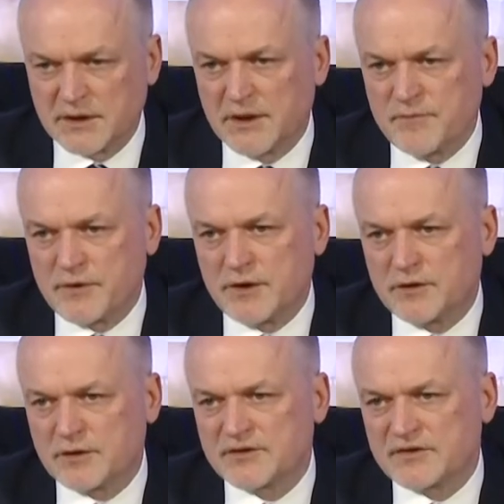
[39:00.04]
or a
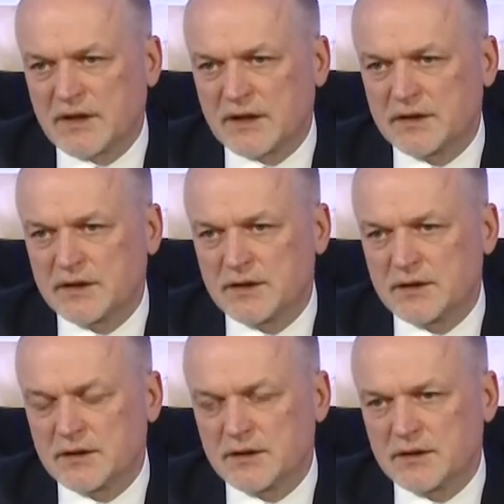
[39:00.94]
positive
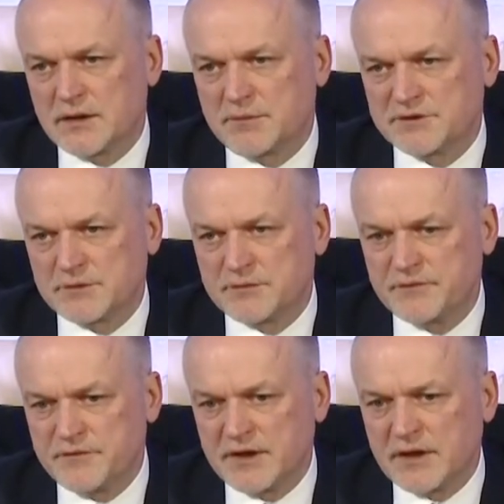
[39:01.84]
EBITDA,
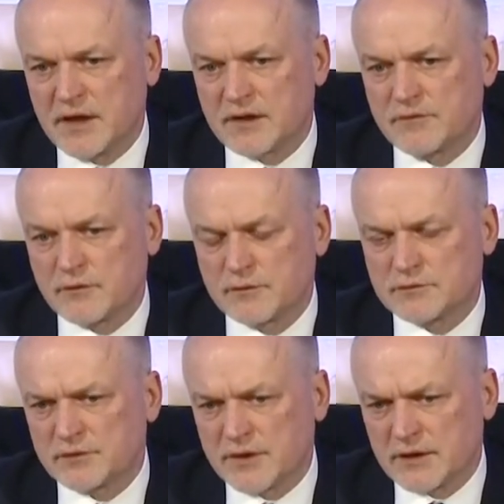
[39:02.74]

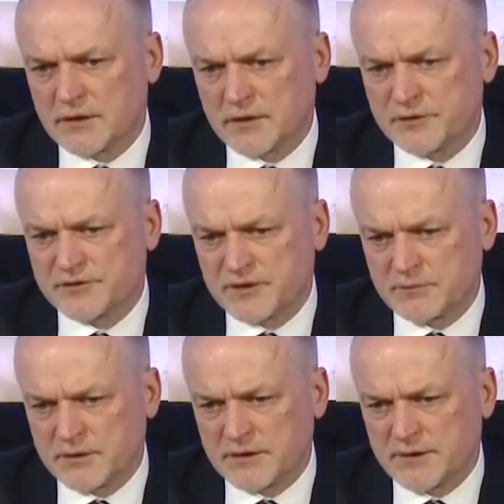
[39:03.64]
this is a pillar